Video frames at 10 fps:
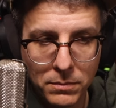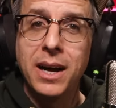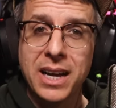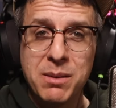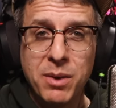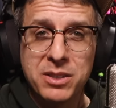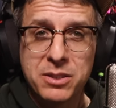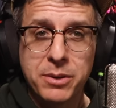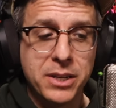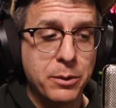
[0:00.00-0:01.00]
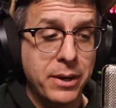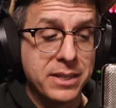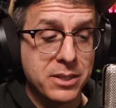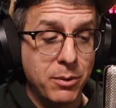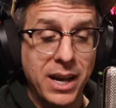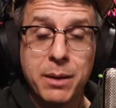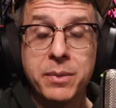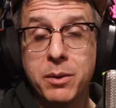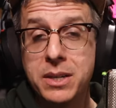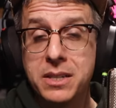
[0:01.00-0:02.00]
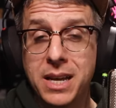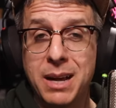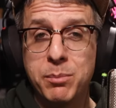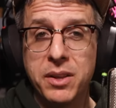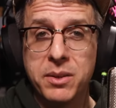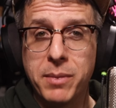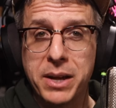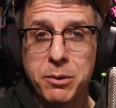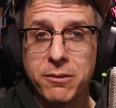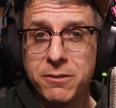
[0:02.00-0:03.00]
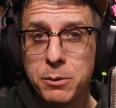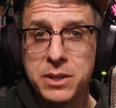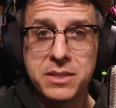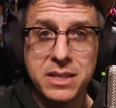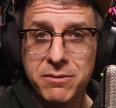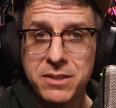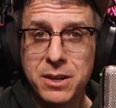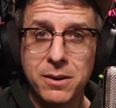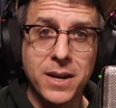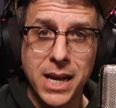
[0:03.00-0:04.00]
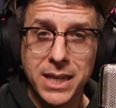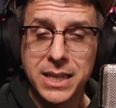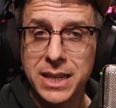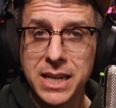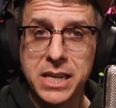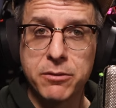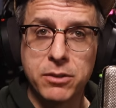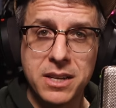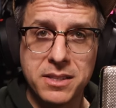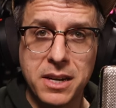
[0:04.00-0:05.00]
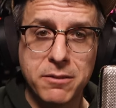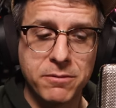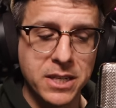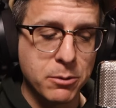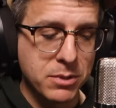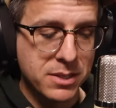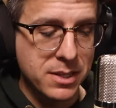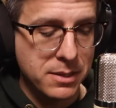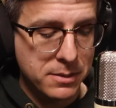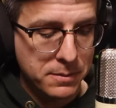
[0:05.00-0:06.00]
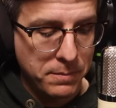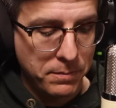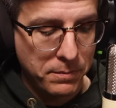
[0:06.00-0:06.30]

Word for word: I am also annoying, so I am going to tap on the microphone to see if there are any kind of resonant frequencies.